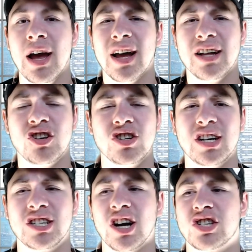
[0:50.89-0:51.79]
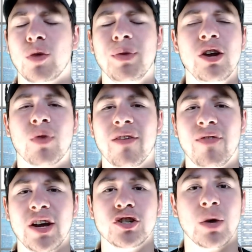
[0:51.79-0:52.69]
It's got so many great
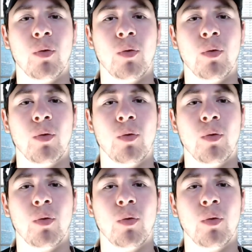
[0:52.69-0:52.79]
features.